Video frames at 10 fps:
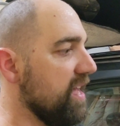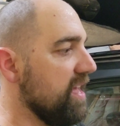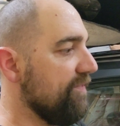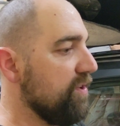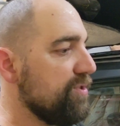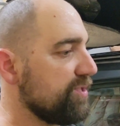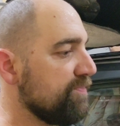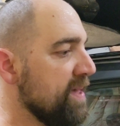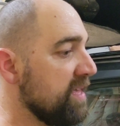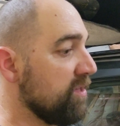If you just
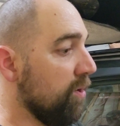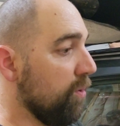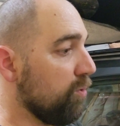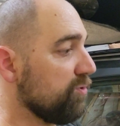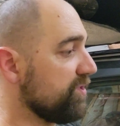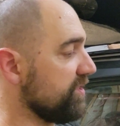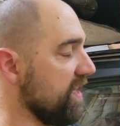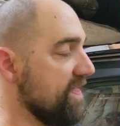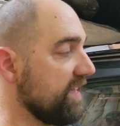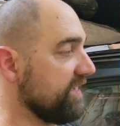make the holes
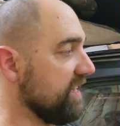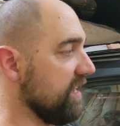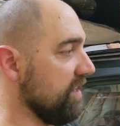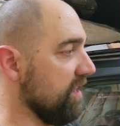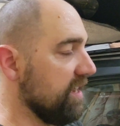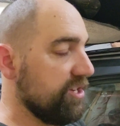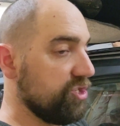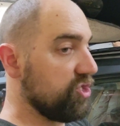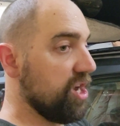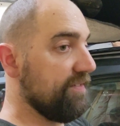and that's it,
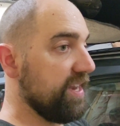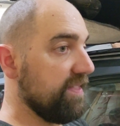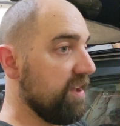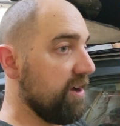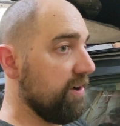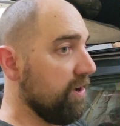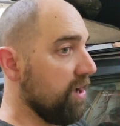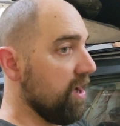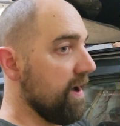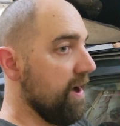just shove it in there,
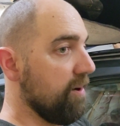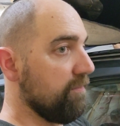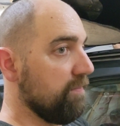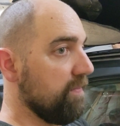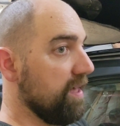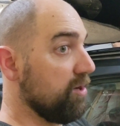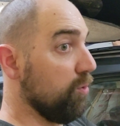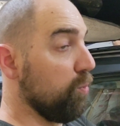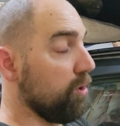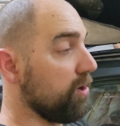
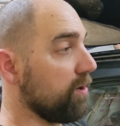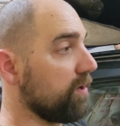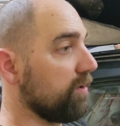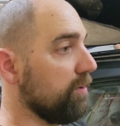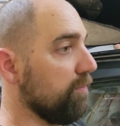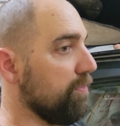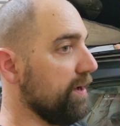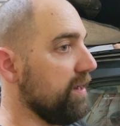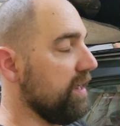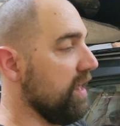it'll work.
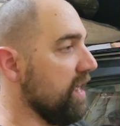But